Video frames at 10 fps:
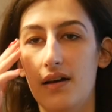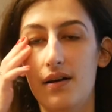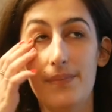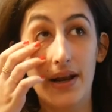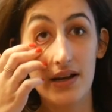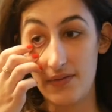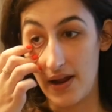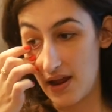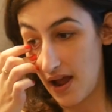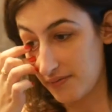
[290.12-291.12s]
but
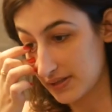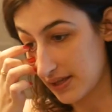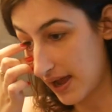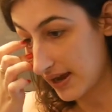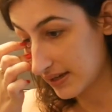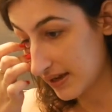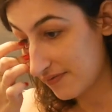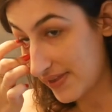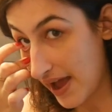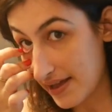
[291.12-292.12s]
anyway, I was like,
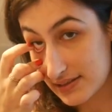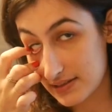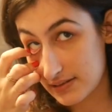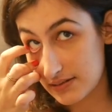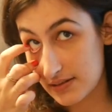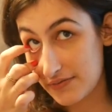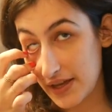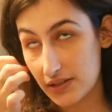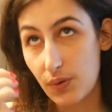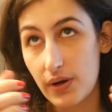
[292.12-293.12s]
if
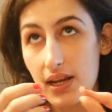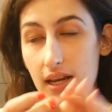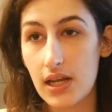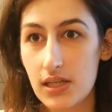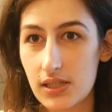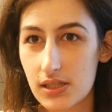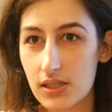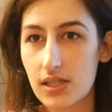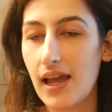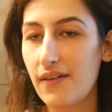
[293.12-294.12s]
that's what it is
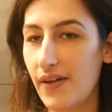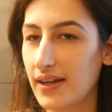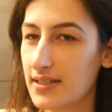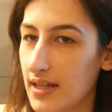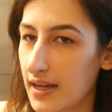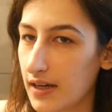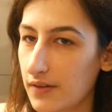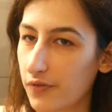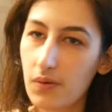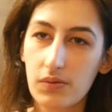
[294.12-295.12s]
to get
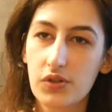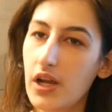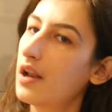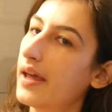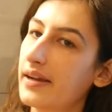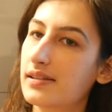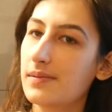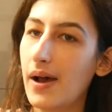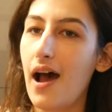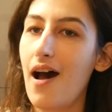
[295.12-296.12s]
vaccinated for, to get like
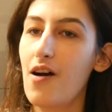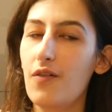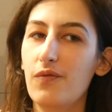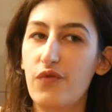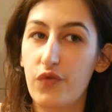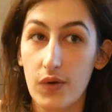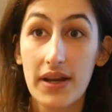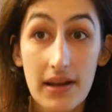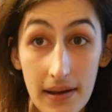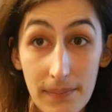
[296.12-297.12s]
somehow
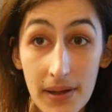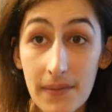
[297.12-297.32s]
freedom,